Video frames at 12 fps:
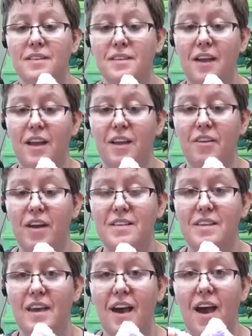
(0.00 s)
kind of
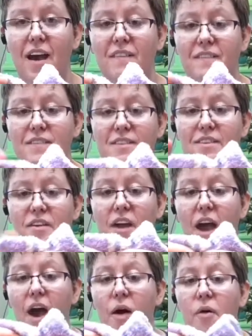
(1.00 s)
crazy, huh? So
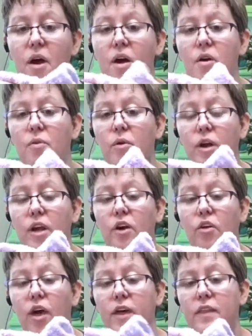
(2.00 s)
now we're going to
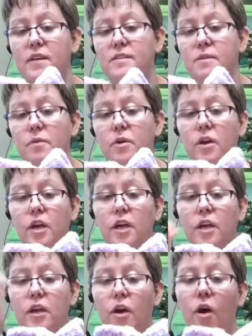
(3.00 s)
go like this and we're going
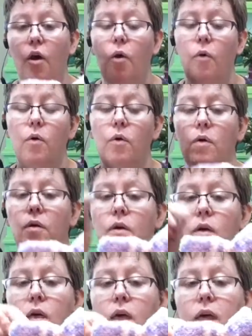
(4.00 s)
to go
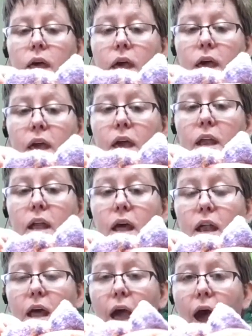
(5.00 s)
in
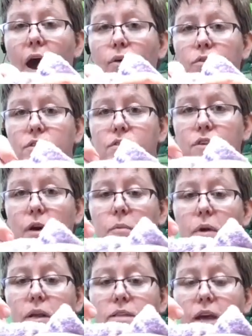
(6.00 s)
and out. So I'm
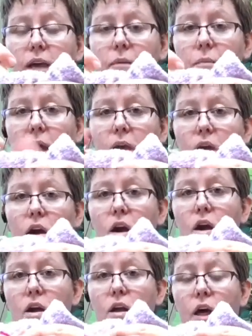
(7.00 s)
going to take my
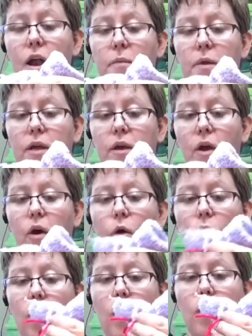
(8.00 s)
yarn and I'm going to
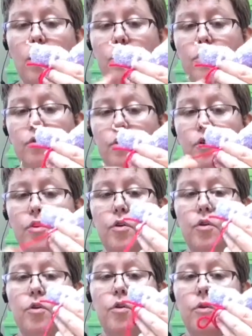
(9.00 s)
go
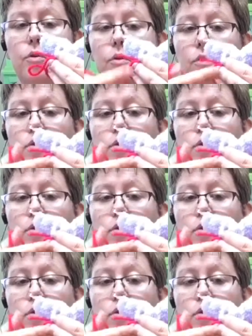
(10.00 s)
through